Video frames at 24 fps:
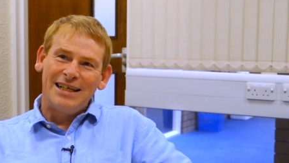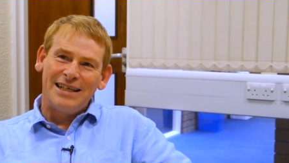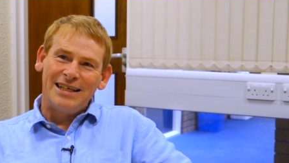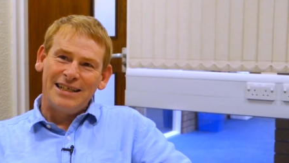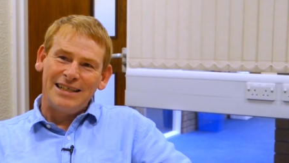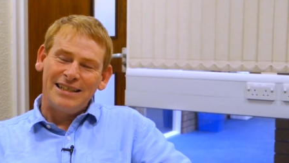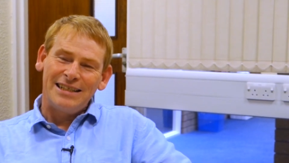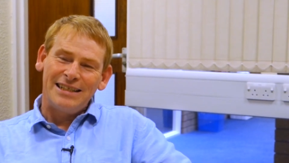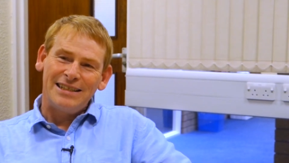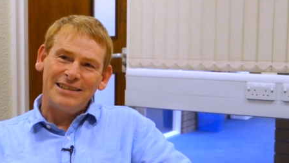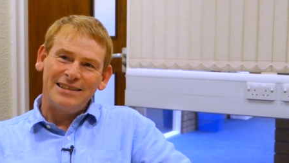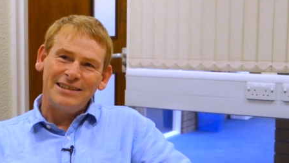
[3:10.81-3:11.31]

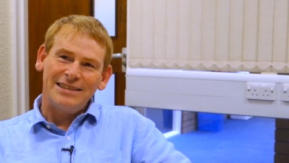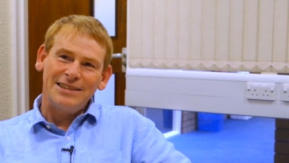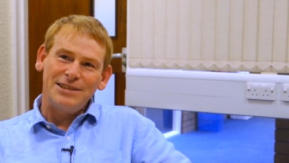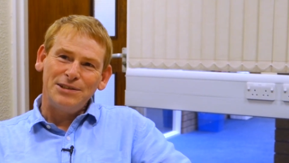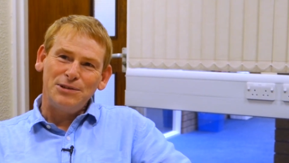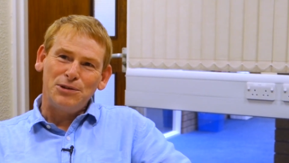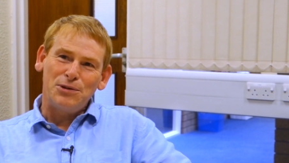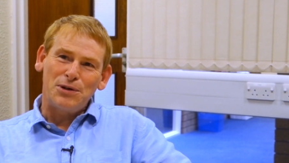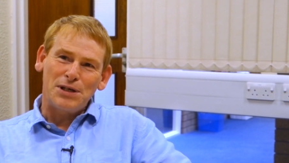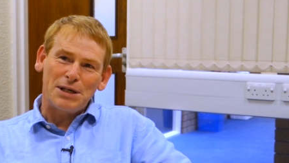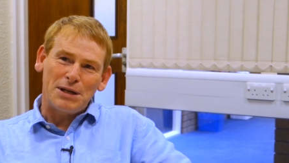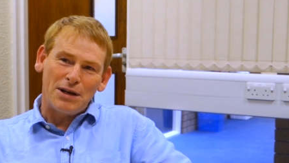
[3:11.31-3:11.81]
Uh, I
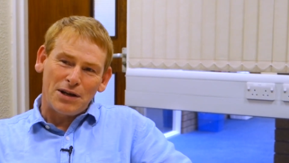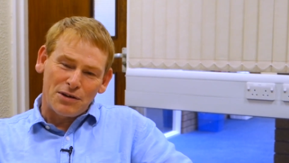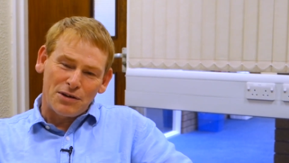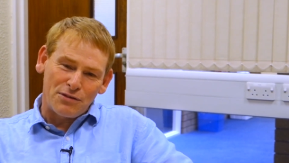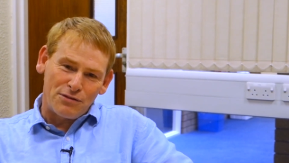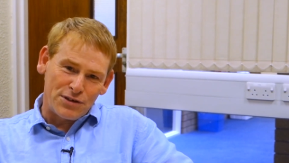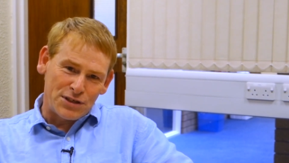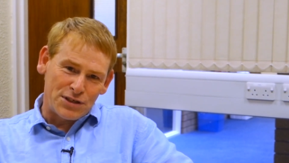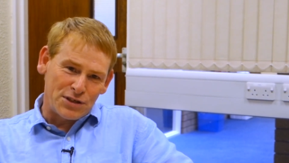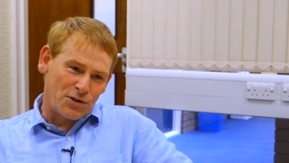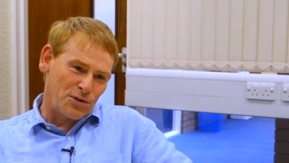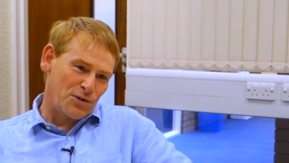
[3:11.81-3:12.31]
do quite a lot of
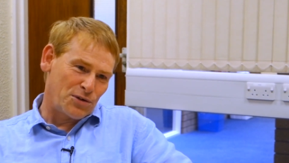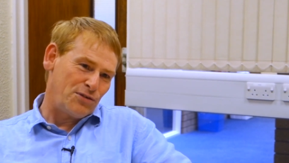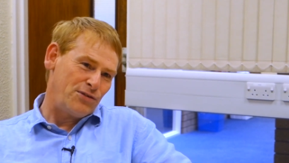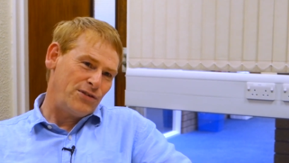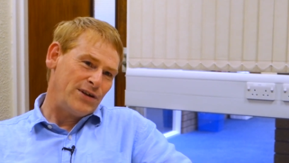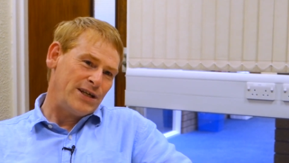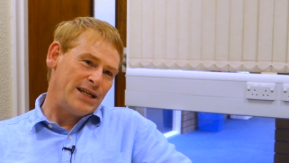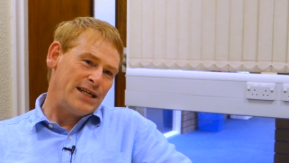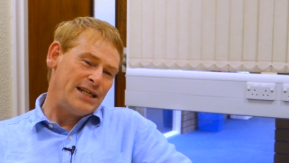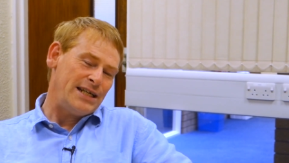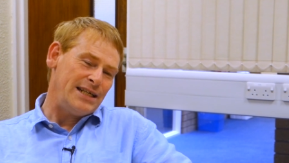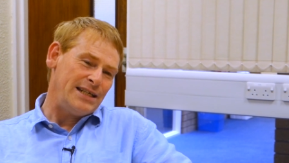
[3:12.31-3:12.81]

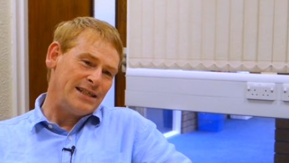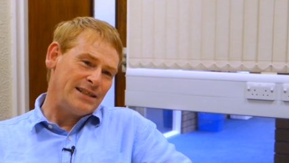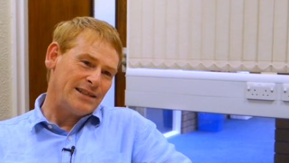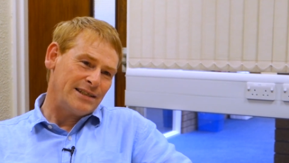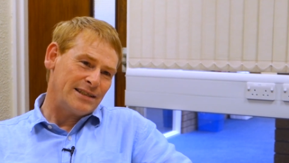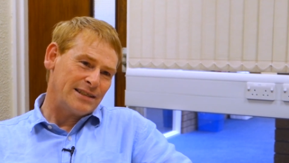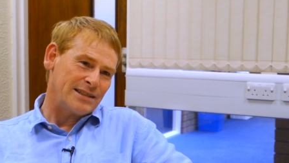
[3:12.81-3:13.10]
photography.